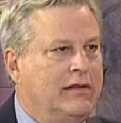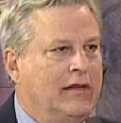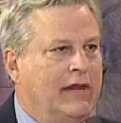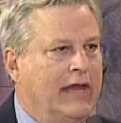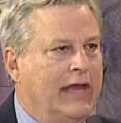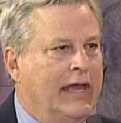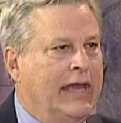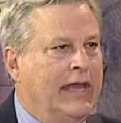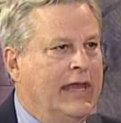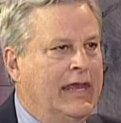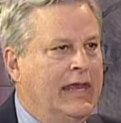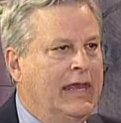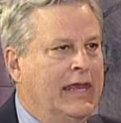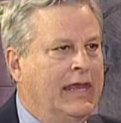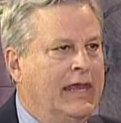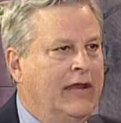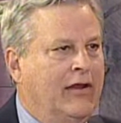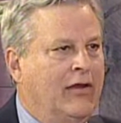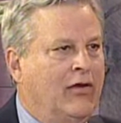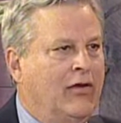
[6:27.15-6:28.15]

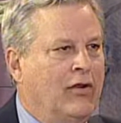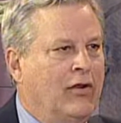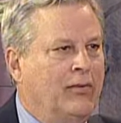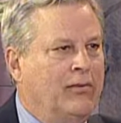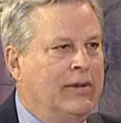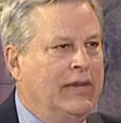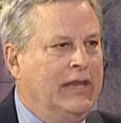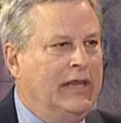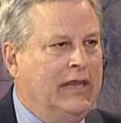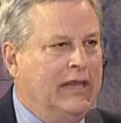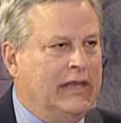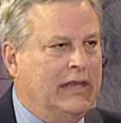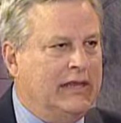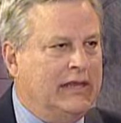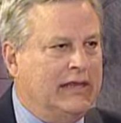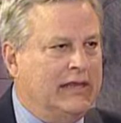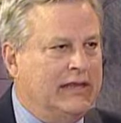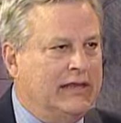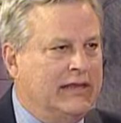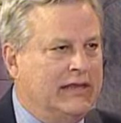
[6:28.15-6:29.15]
AARP.
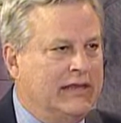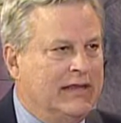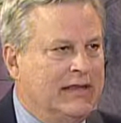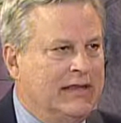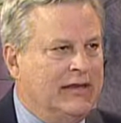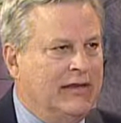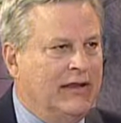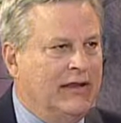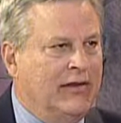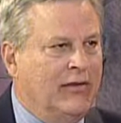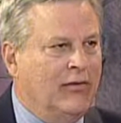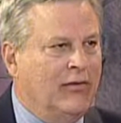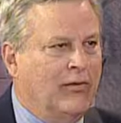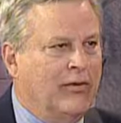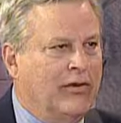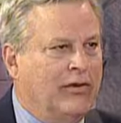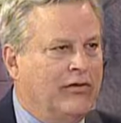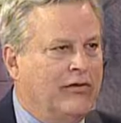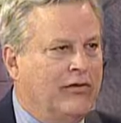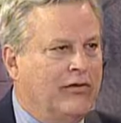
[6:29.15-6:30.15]
Hmm in
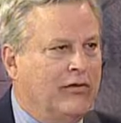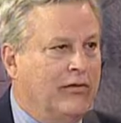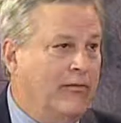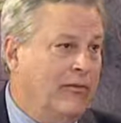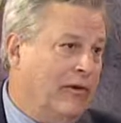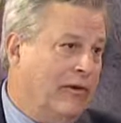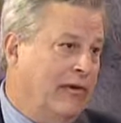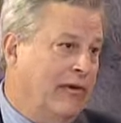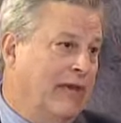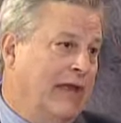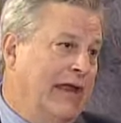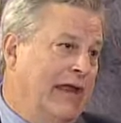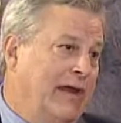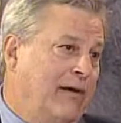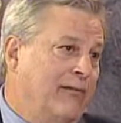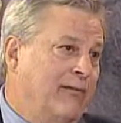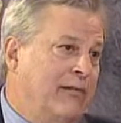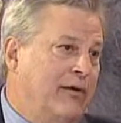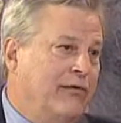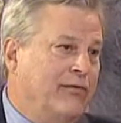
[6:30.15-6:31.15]
order to, well, now
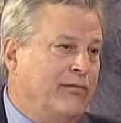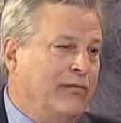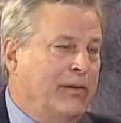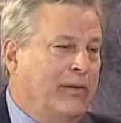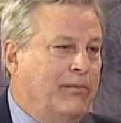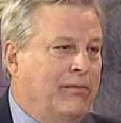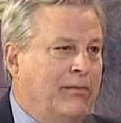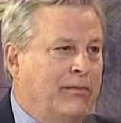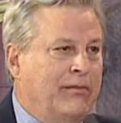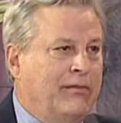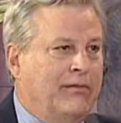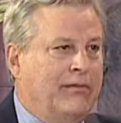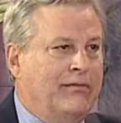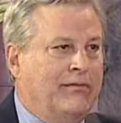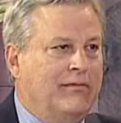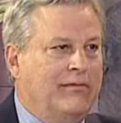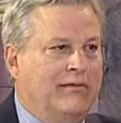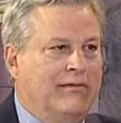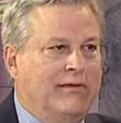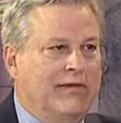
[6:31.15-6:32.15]
most
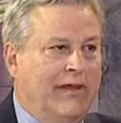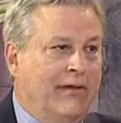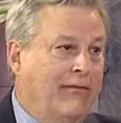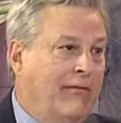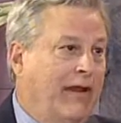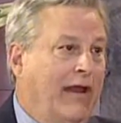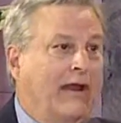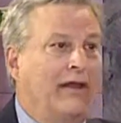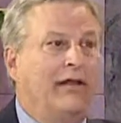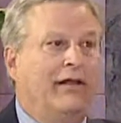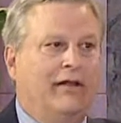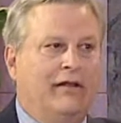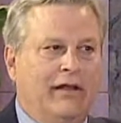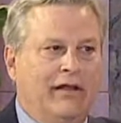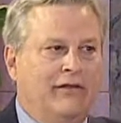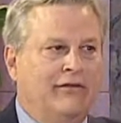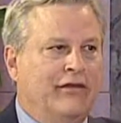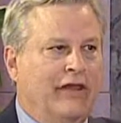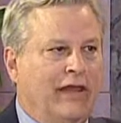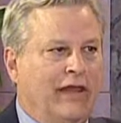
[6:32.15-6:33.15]
people, they
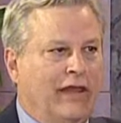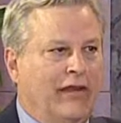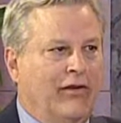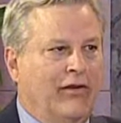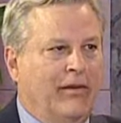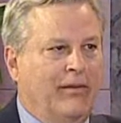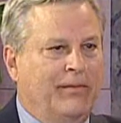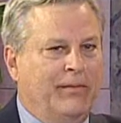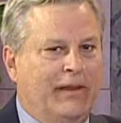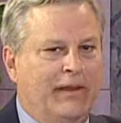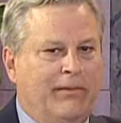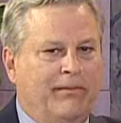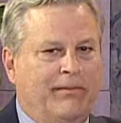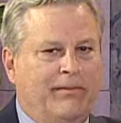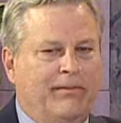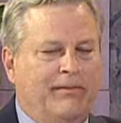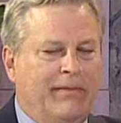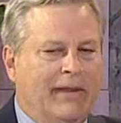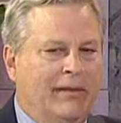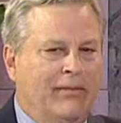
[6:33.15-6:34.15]
recognize AARP
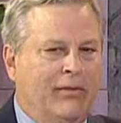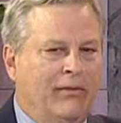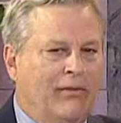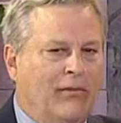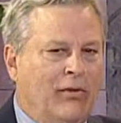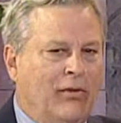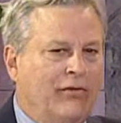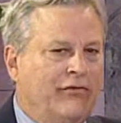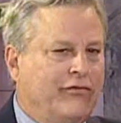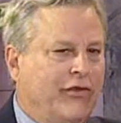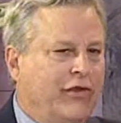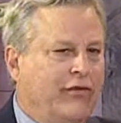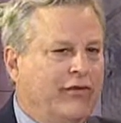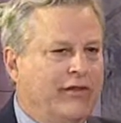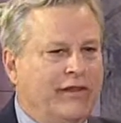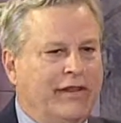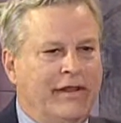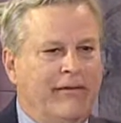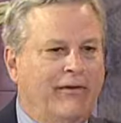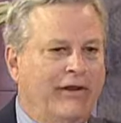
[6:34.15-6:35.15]
maybe more so
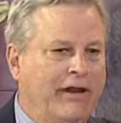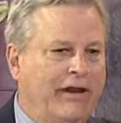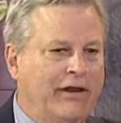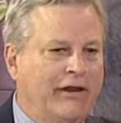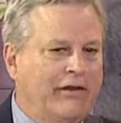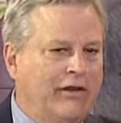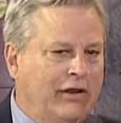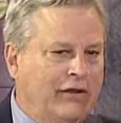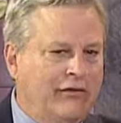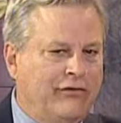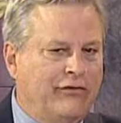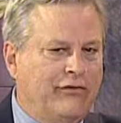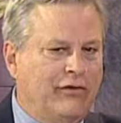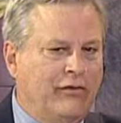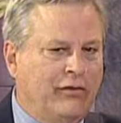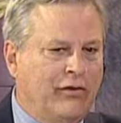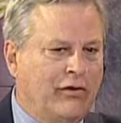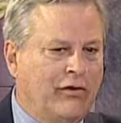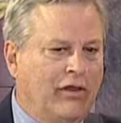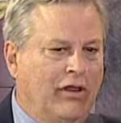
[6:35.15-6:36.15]
than they recognize New
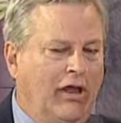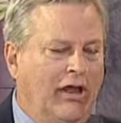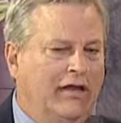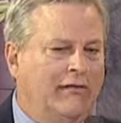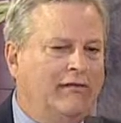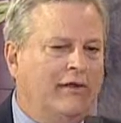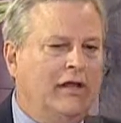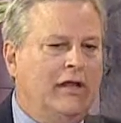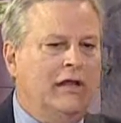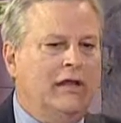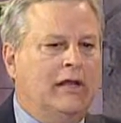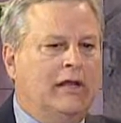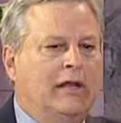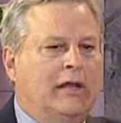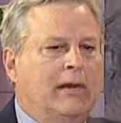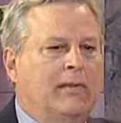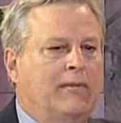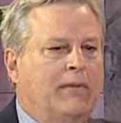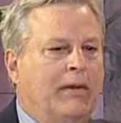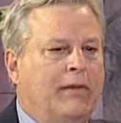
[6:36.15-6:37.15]
York Life.
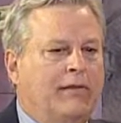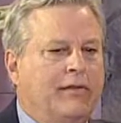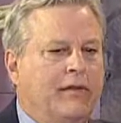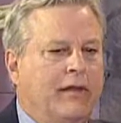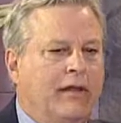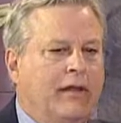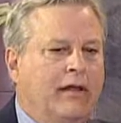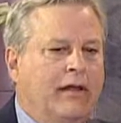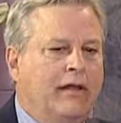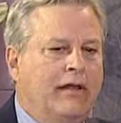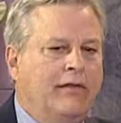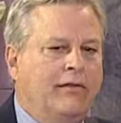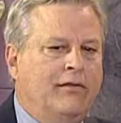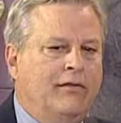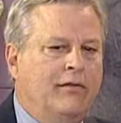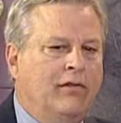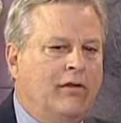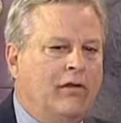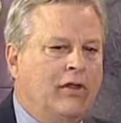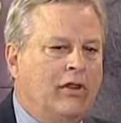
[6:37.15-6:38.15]
But uh,
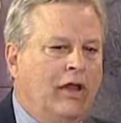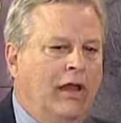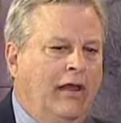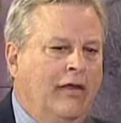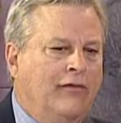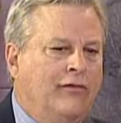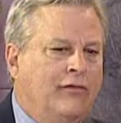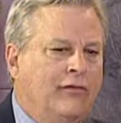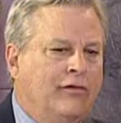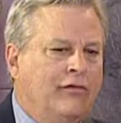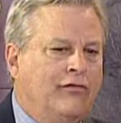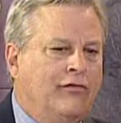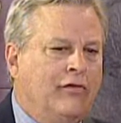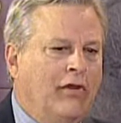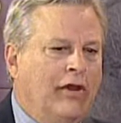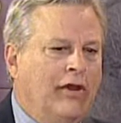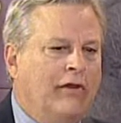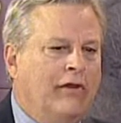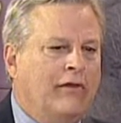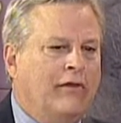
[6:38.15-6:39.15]
New York Life was
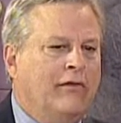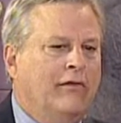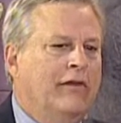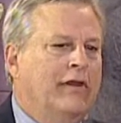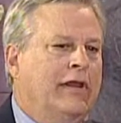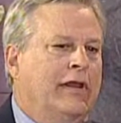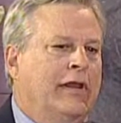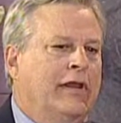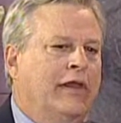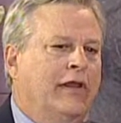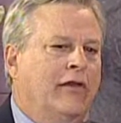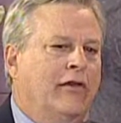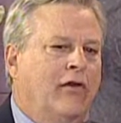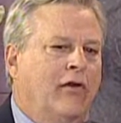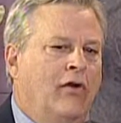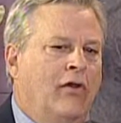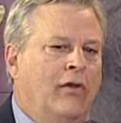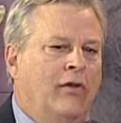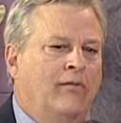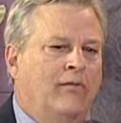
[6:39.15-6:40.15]
trying to create an
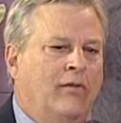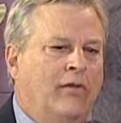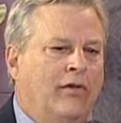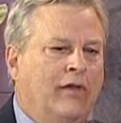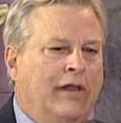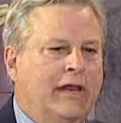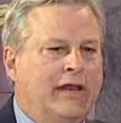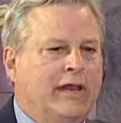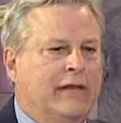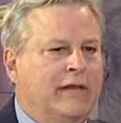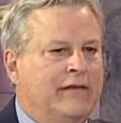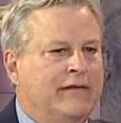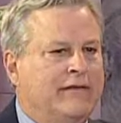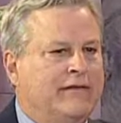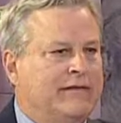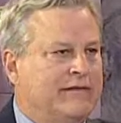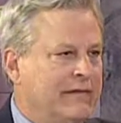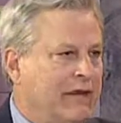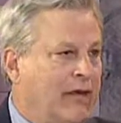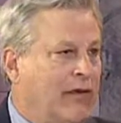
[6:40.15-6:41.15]
arm where they could
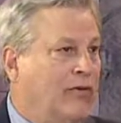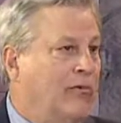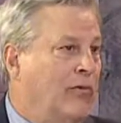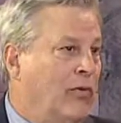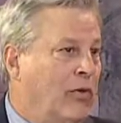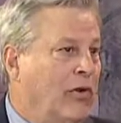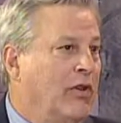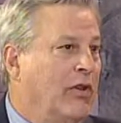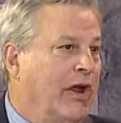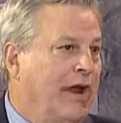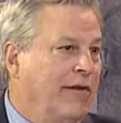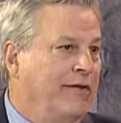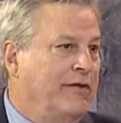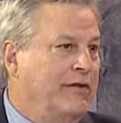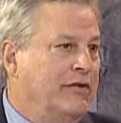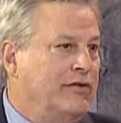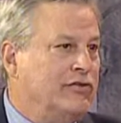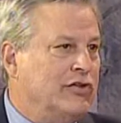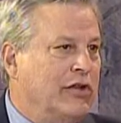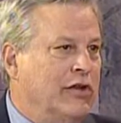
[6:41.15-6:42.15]
sell more life
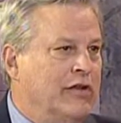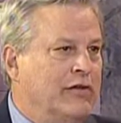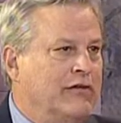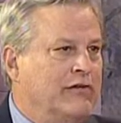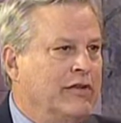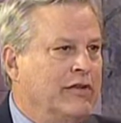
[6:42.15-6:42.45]
insurance.